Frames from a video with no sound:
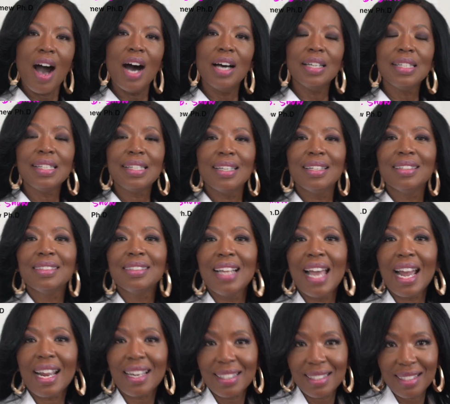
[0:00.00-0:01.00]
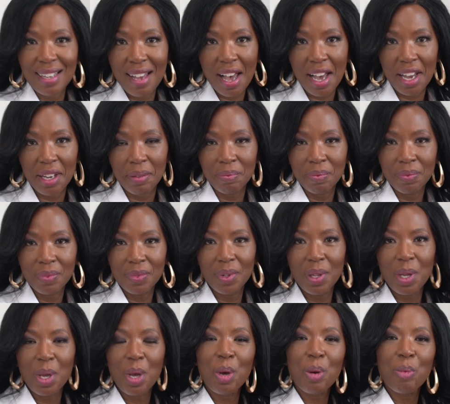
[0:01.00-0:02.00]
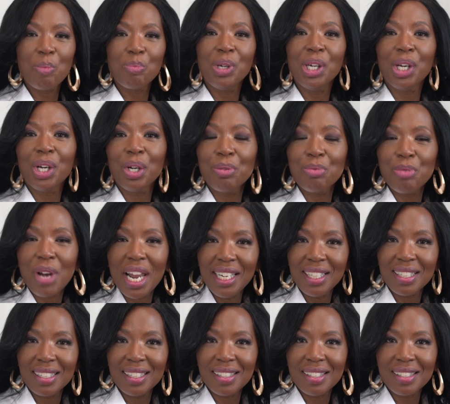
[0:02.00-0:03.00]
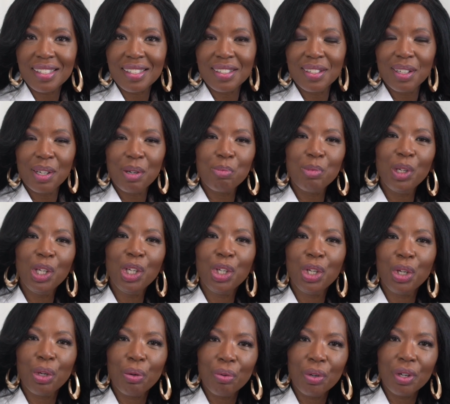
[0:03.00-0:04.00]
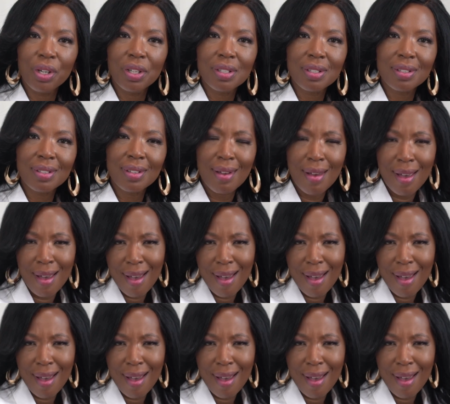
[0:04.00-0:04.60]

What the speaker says: Until next time, be courageous, be curious,